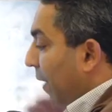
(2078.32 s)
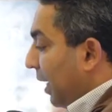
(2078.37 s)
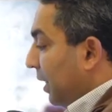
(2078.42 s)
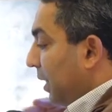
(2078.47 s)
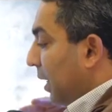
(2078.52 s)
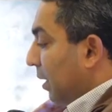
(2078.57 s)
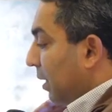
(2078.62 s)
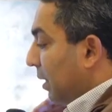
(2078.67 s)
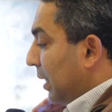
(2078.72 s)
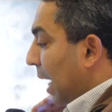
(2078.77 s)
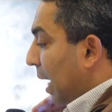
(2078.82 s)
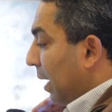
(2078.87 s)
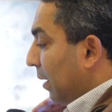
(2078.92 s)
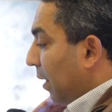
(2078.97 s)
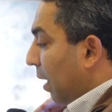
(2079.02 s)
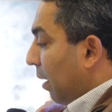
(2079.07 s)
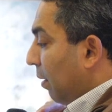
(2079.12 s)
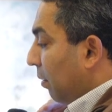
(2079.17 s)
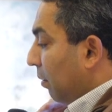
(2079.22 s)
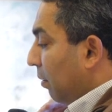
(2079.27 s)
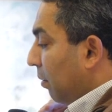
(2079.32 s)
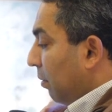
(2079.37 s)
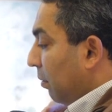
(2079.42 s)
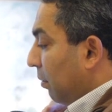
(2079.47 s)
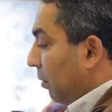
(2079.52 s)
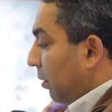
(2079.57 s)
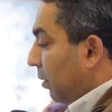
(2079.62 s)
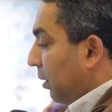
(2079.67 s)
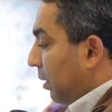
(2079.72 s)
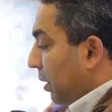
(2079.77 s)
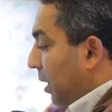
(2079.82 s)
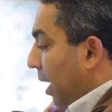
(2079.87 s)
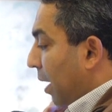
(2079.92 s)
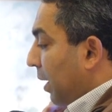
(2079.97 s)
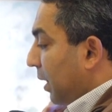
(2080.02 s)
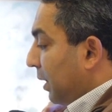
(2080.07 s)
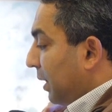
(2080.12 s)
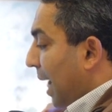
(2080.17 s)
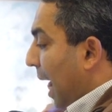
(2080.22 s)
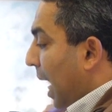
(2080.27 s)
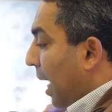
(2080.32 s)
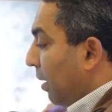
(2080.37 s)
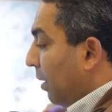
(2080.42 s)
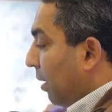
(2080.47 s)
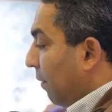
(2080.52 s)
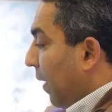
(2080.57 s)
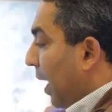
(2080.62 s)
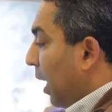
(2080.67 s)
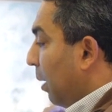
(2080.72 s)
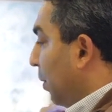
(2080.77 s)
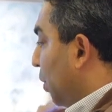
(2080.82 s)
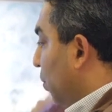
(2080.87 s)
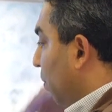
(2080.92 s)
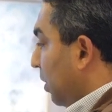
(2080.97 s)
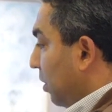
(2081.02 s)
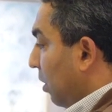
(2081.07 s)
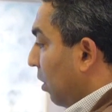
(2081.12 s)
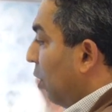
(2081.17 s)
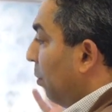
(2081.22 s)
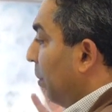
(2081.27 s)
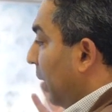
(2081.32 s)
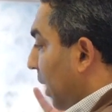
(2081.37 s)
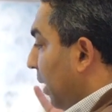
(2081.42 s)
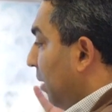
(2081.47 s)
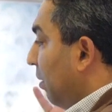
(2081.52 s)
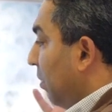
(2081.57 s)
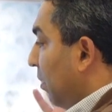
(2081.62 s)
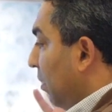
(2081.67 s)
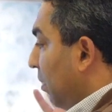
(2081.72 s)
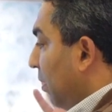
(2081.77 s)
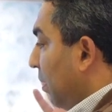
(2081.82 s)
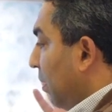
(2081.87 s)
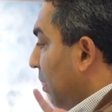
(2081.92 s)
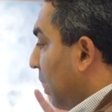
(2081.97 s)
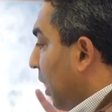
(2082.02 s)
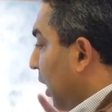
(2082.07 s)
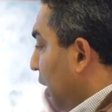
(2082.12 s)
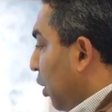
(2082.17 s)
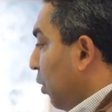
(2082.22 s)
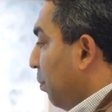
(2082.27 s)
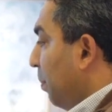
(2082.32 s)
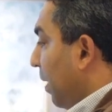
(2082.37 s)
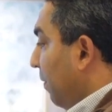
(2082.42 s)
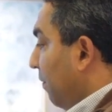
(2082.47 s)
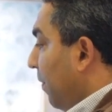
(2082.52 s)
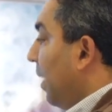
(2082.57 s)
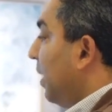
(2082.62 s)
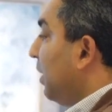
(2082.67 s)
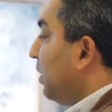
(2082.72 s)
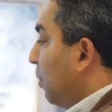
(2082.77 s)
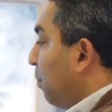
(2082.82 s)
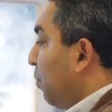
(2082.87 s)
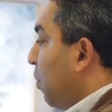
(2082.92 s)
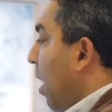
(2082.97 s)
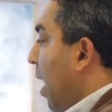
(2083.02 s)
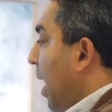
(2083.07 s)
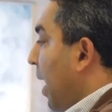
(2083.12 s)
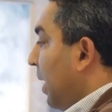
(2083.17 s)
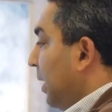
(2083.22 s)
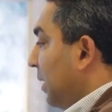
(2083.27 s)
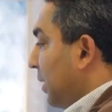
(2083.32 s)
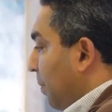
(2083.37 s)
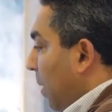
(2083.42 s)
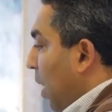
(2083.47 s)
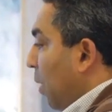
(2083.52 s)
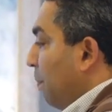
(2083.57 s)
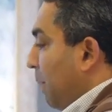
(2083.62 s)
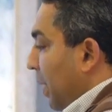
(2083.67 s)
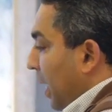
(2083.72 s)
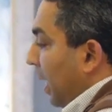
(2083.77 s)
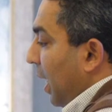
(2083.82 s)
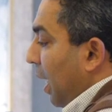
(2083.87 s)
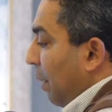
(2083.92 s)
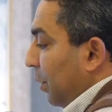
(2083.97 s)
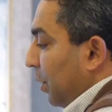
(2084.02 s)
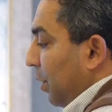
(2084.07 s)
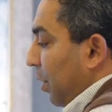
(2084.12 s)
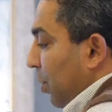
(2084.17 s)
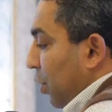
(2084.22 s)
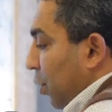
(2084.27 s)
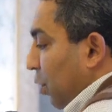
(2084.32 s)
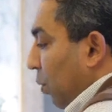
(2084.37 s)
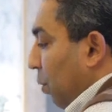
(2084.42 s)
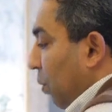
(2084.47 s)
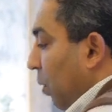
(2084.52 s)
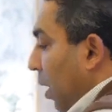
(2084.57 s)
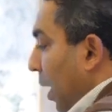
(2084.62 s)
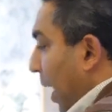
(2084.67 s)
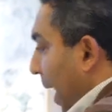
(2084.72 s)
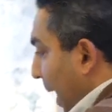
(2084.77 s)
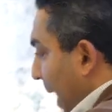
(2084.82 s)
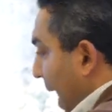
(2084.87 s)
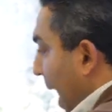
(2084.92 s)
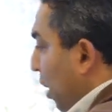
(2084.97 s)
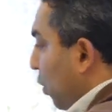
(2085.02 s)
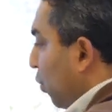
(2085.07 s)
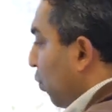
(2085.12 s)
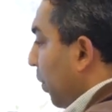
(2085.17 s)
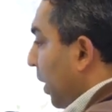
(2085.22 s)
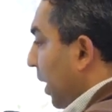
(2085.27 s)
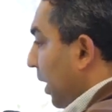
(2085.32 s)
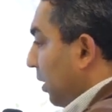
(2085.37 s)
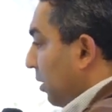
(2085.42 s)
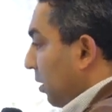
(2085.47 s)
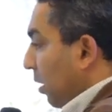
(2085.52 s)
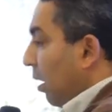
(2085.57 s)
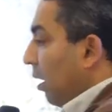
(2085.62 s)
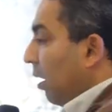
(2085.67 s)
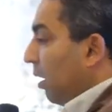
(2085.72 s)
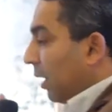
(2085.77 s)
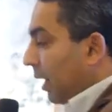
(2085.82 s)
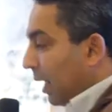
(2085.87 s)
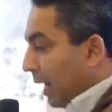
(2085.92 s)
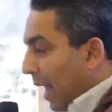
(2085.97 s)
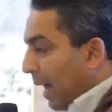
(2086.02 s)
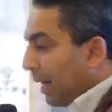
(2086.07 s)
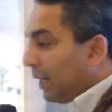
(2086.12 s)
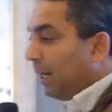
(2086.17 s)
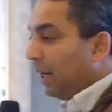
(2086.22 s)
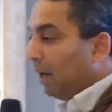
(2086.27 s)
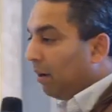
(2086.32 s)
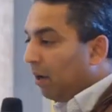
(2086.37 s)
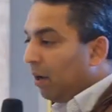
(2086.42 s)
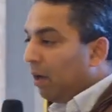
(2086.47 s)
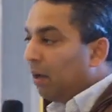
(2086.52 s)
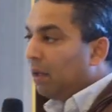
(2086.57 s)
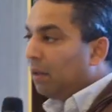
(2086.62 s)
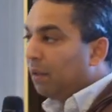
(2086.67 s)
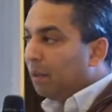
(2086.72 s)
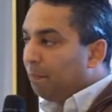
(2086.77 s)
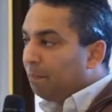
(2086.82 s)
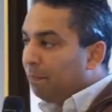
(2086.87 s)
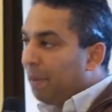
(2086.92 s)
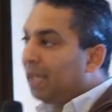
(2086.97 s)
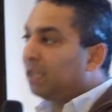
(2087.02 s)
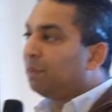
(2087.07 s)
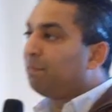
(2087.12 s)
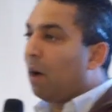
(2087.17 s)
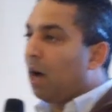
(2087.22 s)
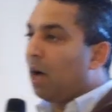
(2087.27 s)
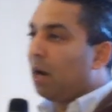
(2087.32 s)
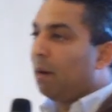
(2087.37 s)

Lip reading: of actually understanding that there is talent available to us globally. And you'd be very surprised about being able to do an outreach, connecting. The best